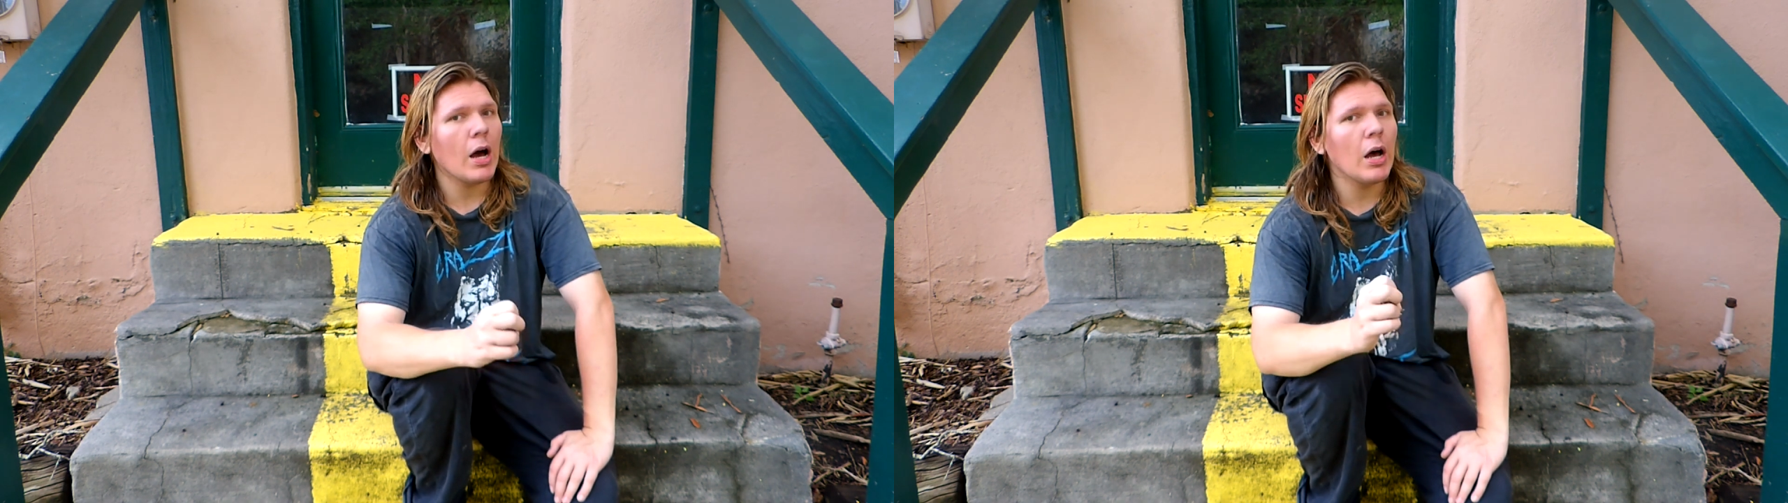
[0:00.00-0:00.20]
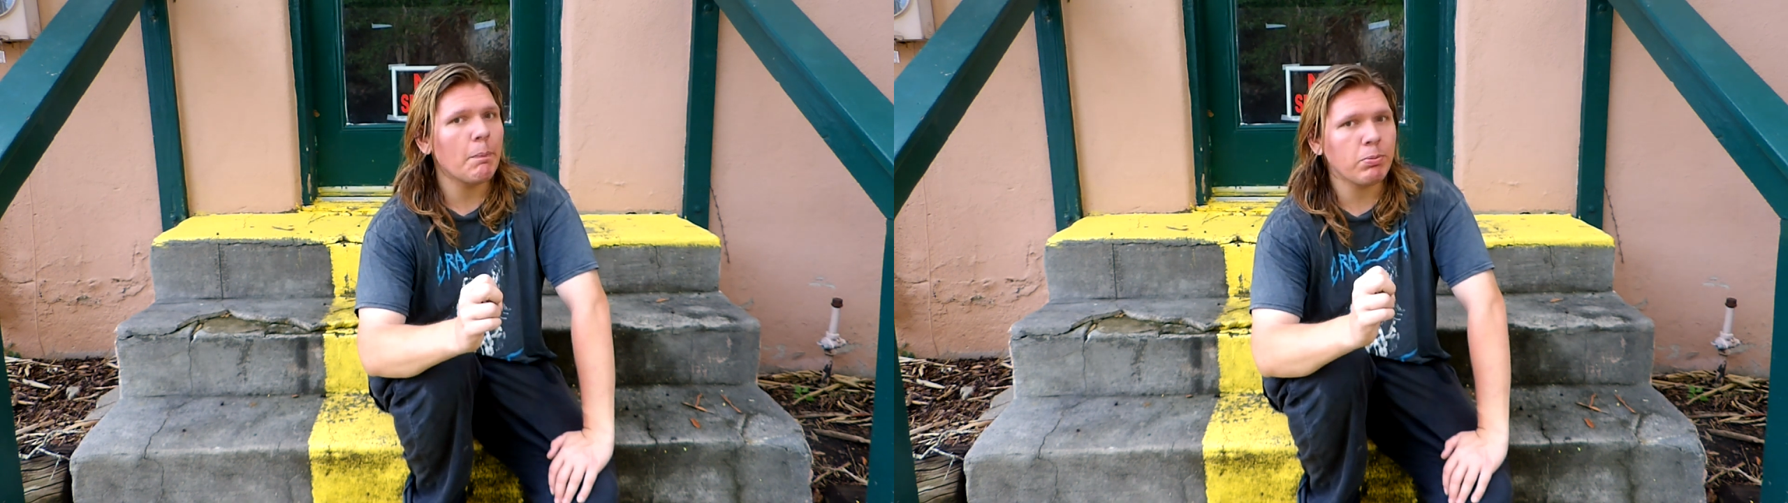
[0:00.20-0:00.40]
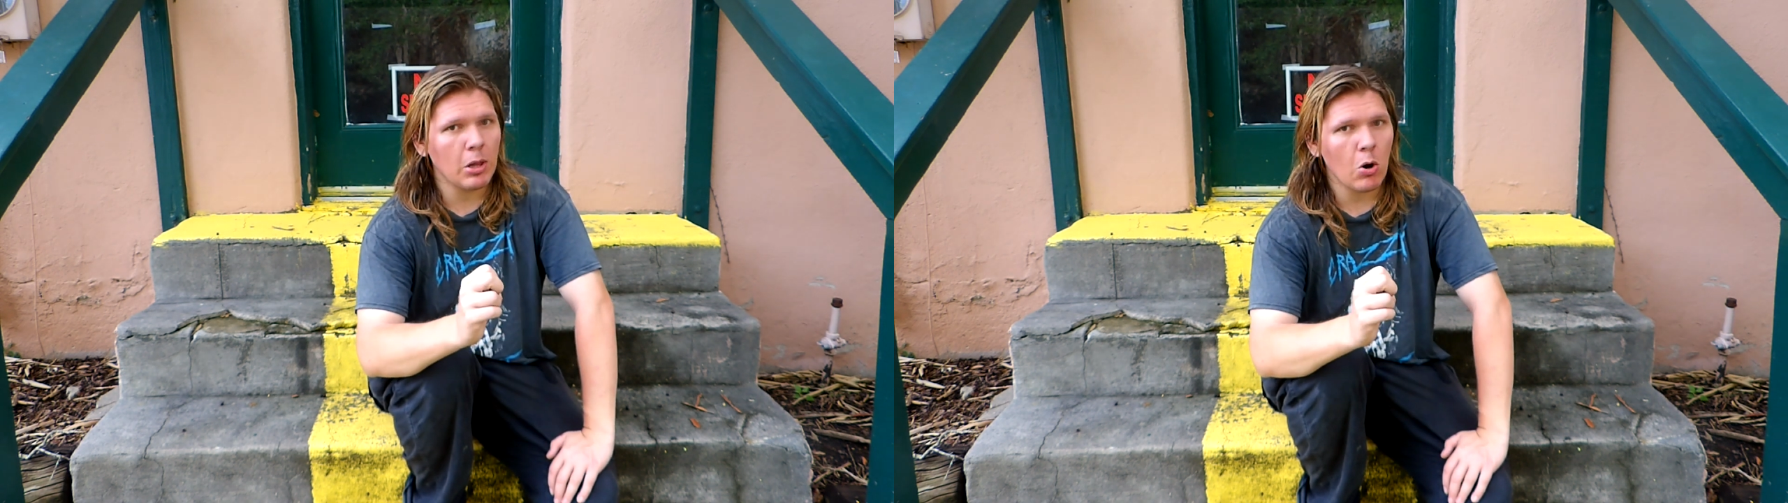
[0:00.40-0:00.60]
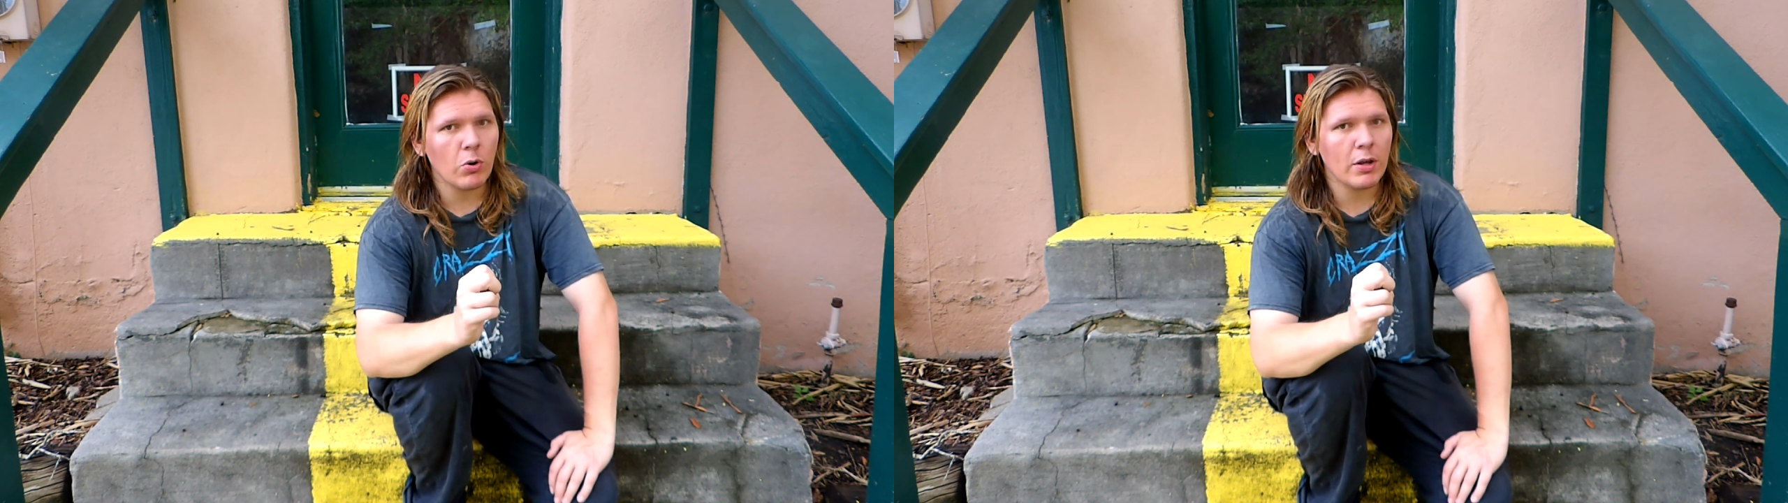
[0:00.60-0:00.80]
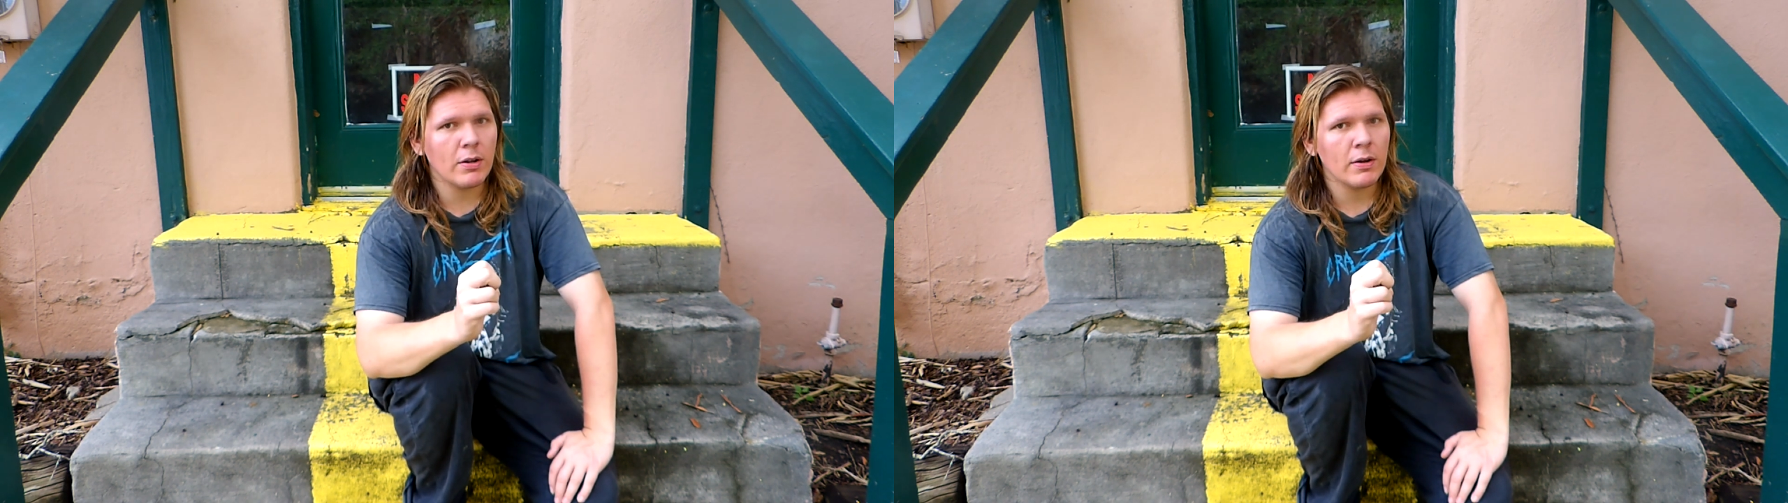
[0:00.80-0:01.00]

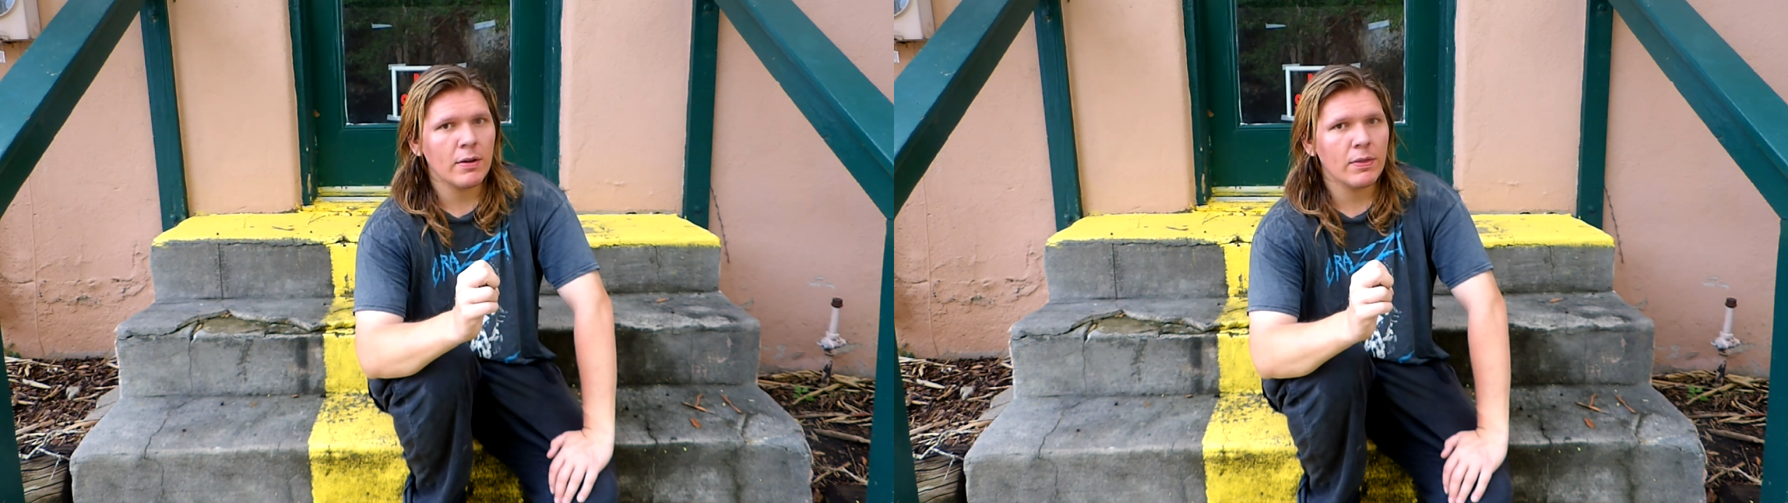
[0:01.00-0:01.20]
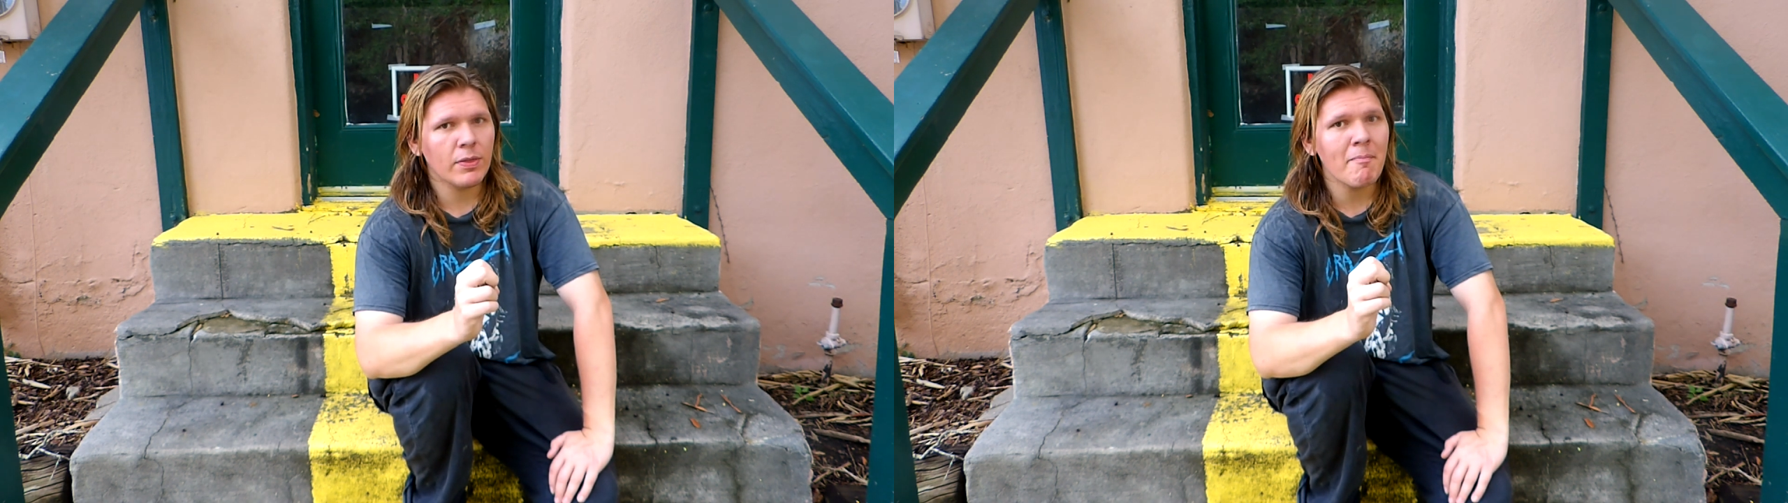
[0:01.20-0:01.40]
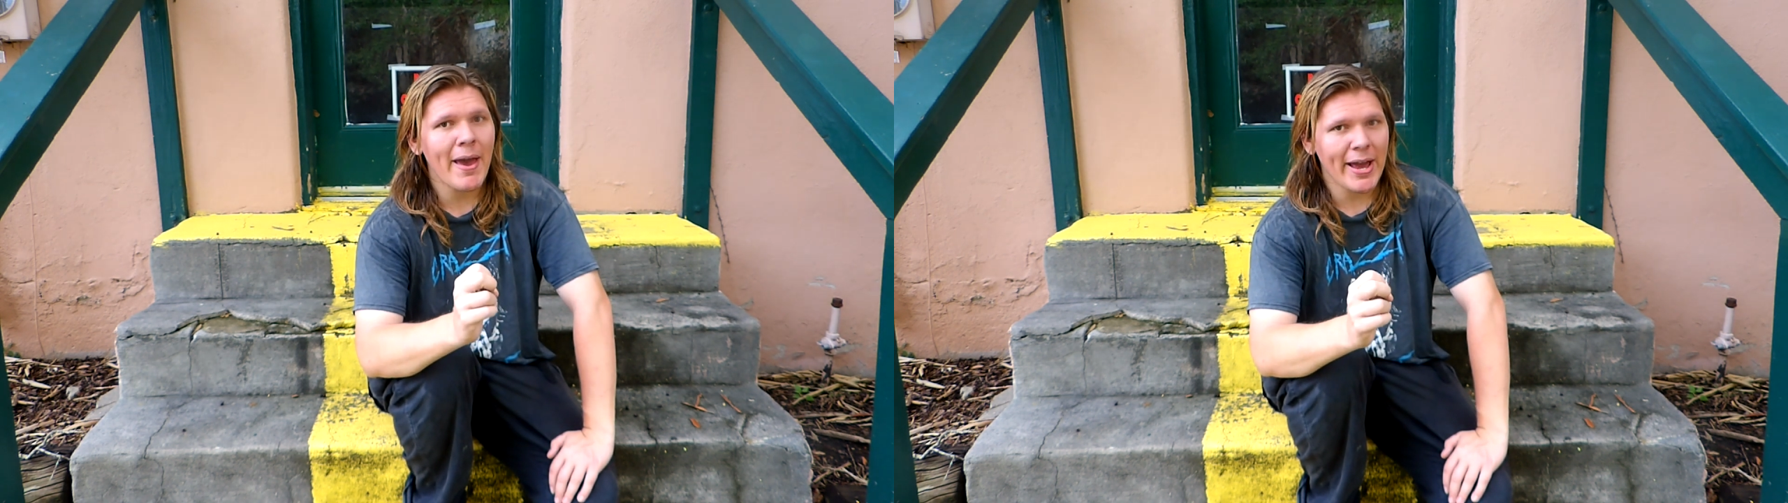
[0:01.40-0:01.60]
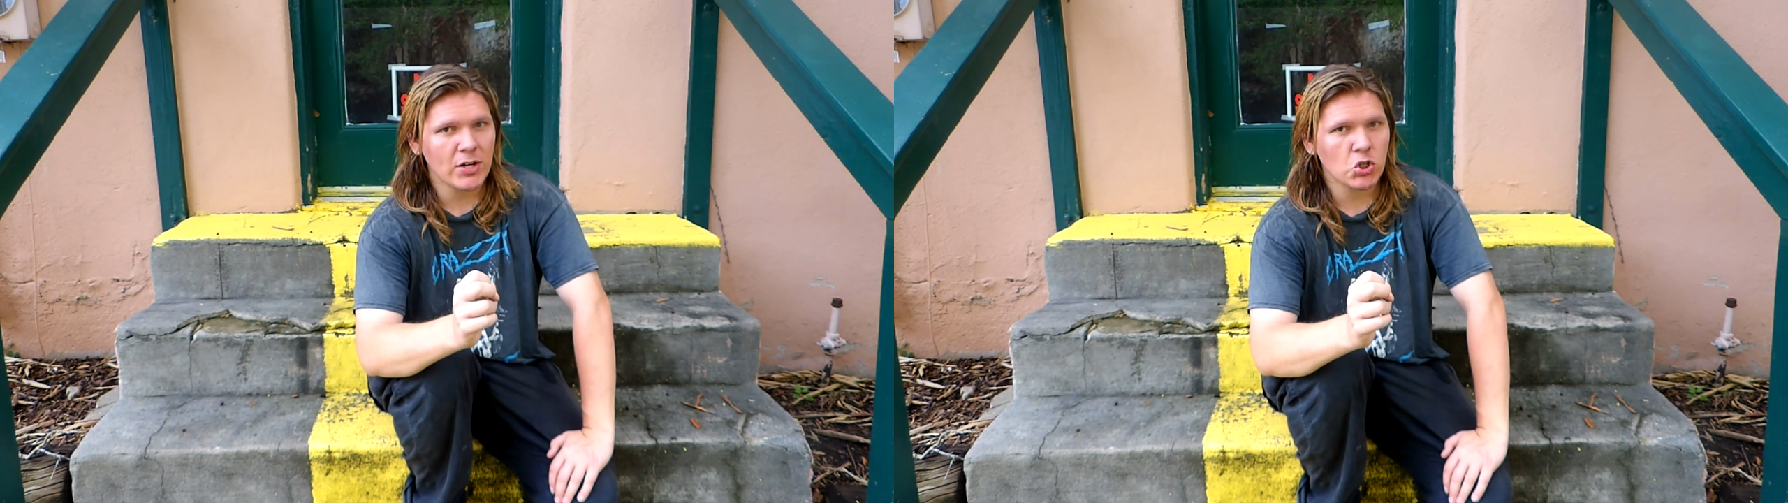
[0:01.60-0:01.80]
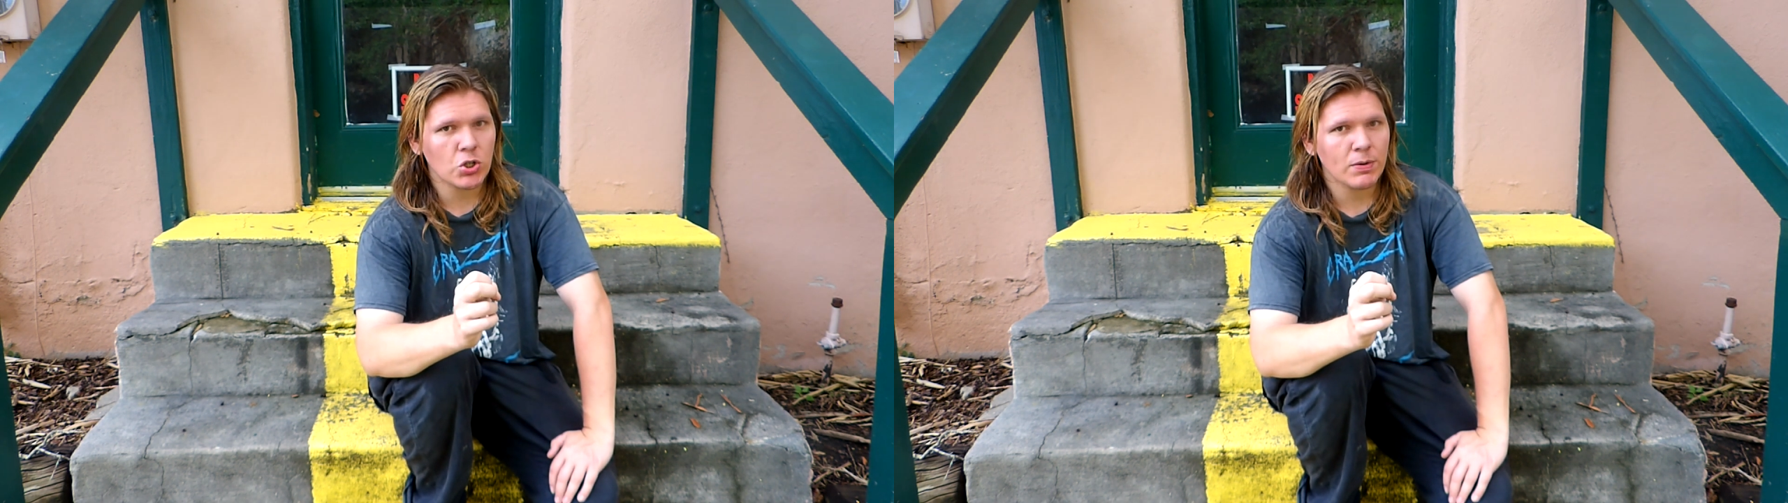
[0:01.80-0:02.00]
uploaded the
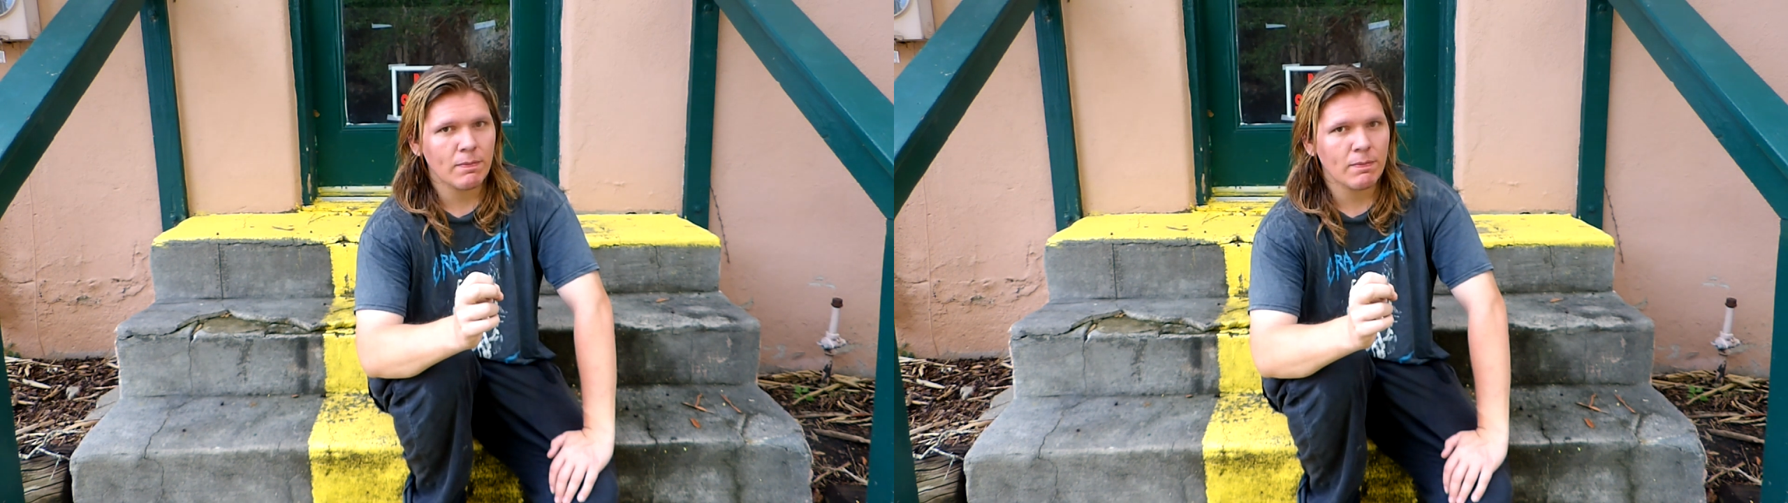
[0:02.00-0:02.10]
match,